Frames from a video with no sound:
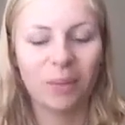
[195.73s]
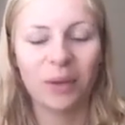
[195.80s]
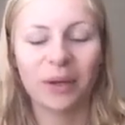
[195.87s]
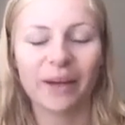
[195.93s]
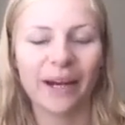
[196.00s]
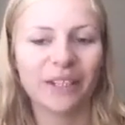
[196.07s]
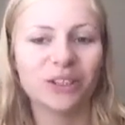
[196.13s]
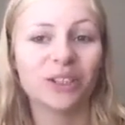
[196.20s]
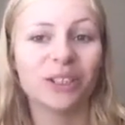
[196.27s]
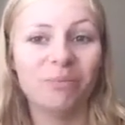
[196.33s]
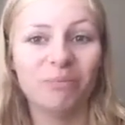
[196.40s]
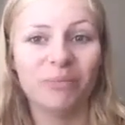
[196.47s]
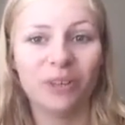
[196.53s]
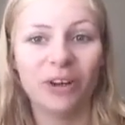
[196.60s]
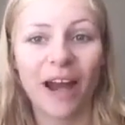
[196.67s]
your
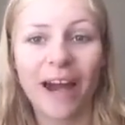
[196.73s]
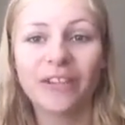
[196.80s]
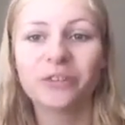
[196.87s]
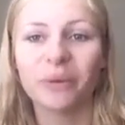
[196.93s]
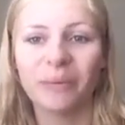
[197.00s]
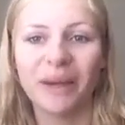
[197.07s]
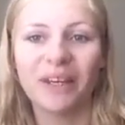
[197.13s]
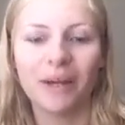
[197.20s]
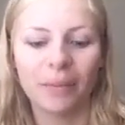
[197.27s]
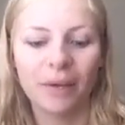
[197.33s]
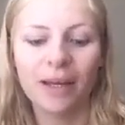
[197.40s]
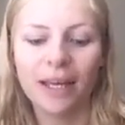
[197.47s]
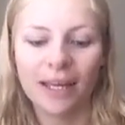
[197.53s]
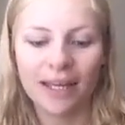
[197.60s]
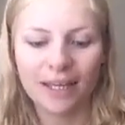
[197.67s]
actual makeup
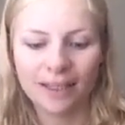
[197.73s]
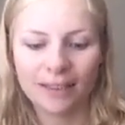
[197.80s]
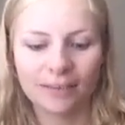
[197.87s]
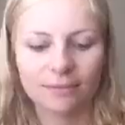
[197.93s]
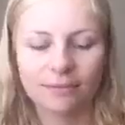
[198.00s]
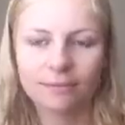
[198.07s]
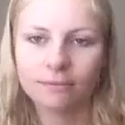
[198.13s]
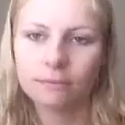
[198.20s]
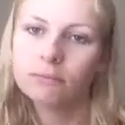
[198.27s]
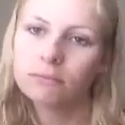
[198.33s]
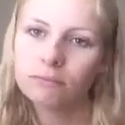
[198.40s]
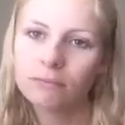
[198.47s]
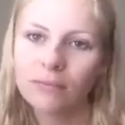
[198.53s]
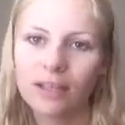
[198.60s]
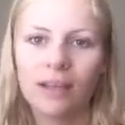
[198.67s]

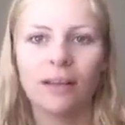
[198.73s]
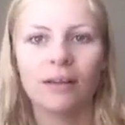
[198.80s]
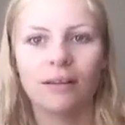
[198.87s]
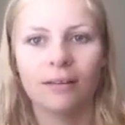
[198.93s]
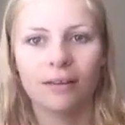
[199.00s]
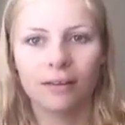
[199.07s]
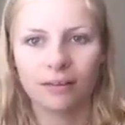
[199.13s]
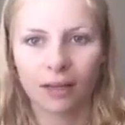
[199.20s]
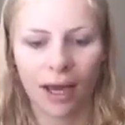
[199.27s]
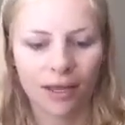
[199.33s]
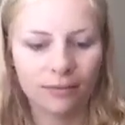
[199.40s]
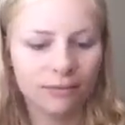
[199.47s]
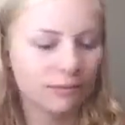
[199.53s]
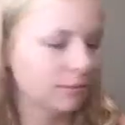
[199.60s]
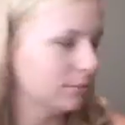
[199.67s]
in line.